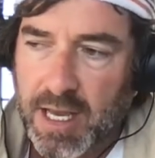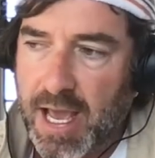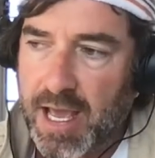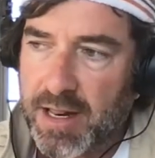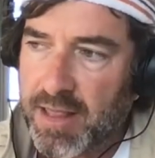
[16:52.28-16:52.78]

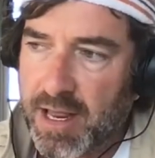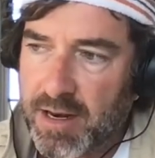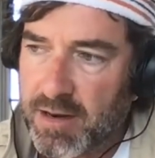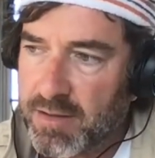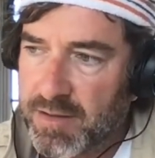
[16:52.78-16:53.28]
And
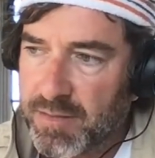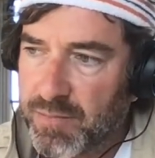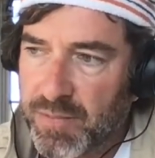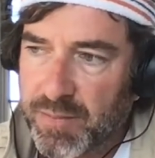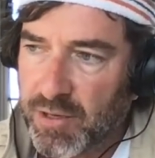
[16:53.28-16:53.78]
then the
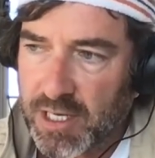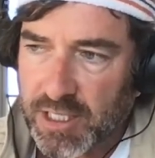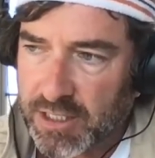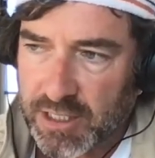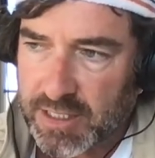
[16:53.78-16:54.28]
the
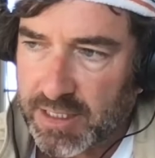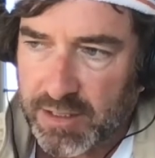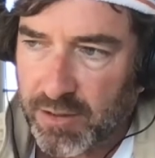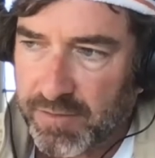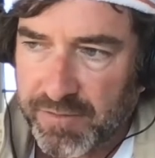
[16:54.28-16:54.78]
project just
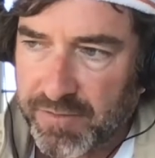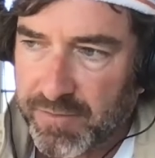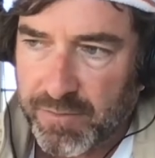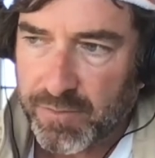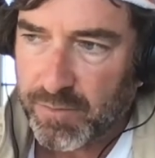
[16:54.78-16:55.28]
sort of
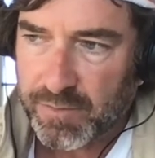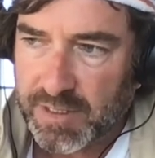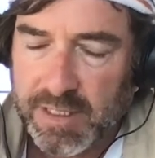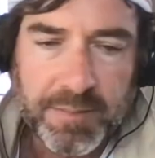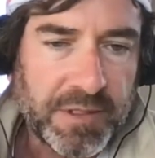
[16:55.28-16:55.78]

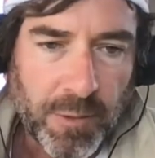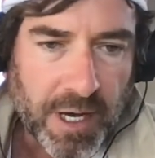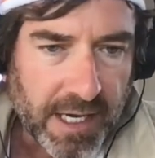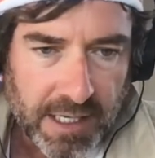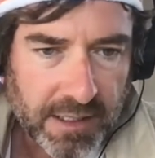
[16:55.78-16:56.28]
slipped
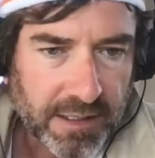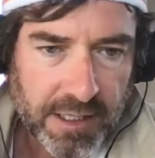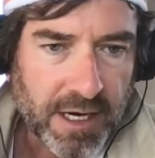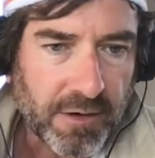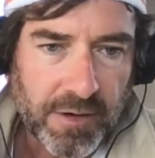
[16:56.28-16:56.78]
away,
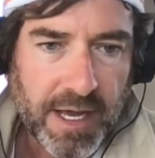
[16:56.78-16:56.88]
you know.